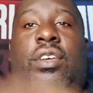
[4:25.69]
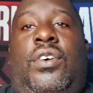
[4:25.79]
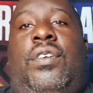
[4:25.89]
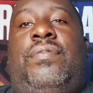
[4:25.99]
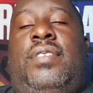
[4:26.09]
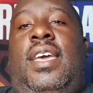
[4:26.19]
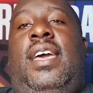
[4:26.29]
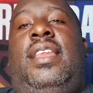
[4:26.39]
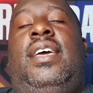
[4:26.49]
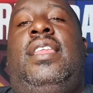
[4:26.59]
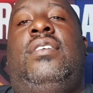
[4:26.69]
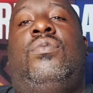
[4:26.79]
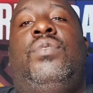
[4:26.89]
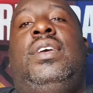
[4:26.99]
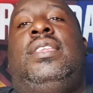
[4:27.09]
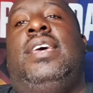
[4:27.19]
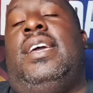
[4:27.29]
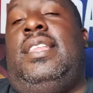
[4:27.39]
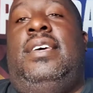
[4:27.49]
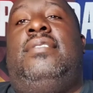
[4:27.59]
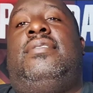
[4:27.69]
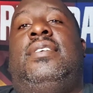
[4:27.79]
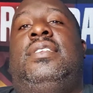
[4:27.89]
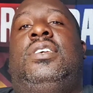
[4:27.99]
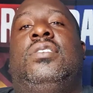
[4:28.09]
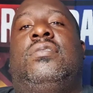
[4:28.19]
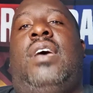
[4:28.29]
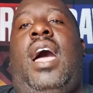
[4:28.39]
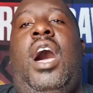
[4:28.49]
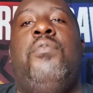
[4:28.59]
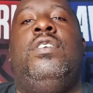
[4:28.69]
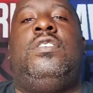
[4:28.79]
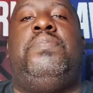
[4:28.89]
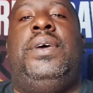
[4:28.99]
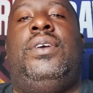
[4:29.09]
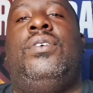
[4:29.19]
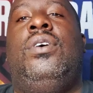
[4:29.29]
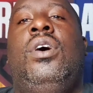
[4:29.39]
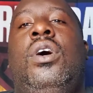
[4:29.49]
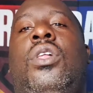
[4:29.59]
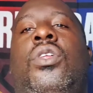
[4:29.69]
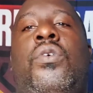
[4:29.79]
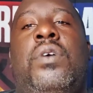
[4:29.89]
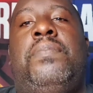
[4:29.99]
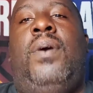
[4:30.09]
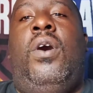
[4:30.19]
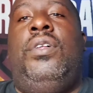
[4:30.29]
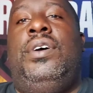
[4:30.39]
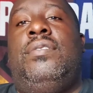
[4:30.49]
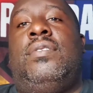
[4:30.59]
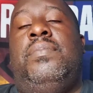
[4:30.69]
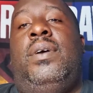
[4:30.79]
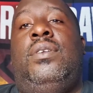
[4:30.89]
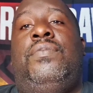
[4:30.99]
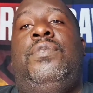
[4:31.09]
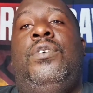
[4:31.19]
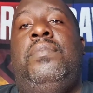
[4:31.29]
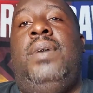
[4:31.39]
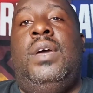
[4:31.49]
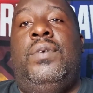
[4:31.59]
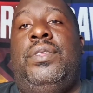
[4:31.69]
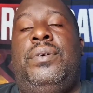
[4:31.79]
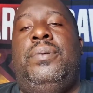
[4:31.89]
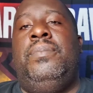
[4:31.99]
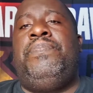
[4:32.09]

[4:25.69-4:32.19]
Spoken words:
You know what I'm saying? It is ridiculous just how much bigger Logan Paul is compared to Floyd Mayweather.